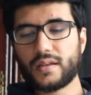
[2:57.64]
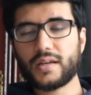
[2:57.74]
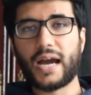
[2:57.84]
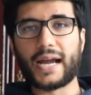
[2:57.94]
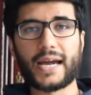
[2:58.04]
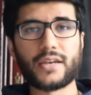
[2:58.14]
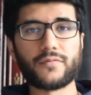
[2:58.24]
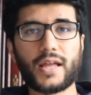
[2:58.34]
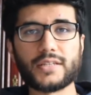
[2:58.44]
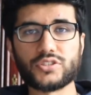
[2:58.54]
I kind of
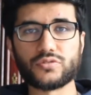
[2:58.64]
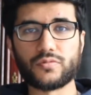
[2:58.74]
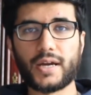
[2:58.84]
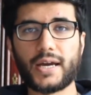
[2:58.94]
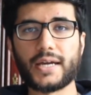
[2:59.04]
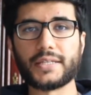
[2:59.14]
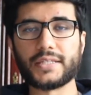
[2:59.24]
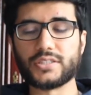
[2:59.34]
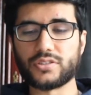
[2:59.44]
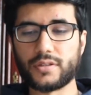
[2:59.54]
like just write
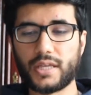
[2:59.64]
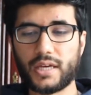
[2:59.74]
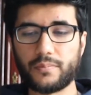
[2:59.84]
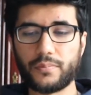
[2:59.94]
ideas on there.